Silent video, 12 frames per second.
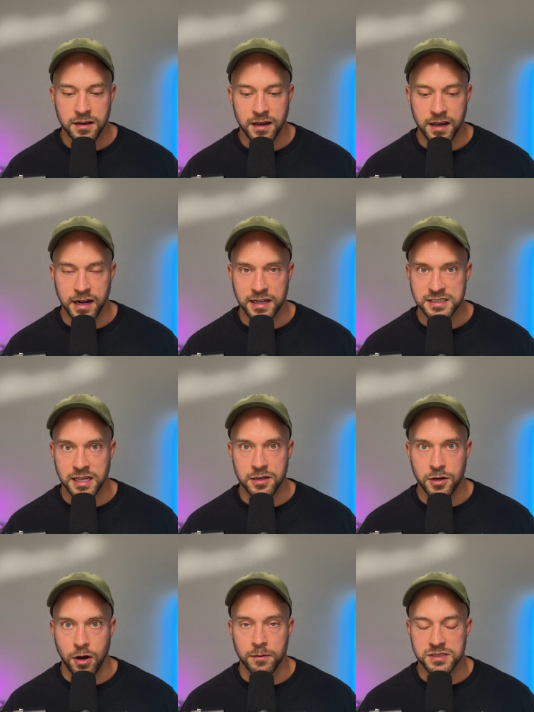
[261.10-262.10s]
And I said,
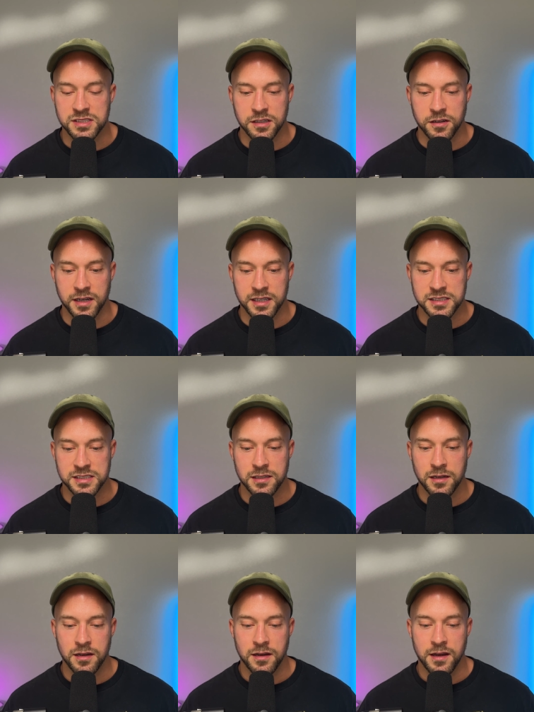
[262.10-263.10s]
No, I'm serious.
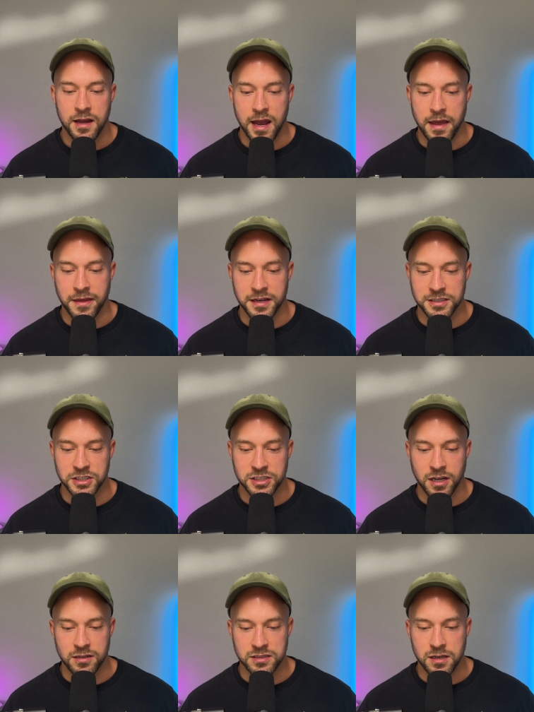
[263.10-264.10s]
And then he just
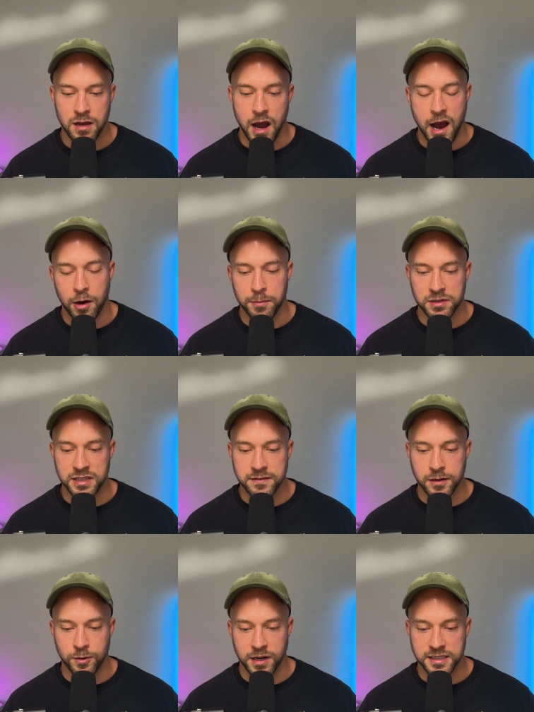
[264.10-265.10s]
goes, I'll believe
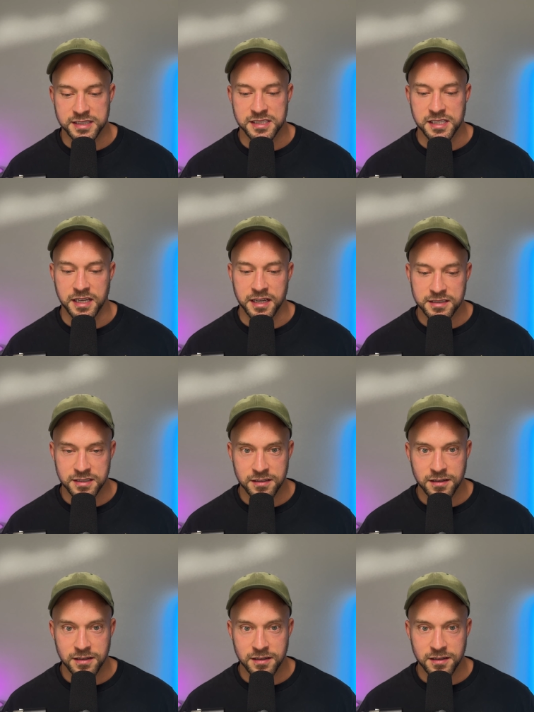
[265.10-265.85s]
it when I see it.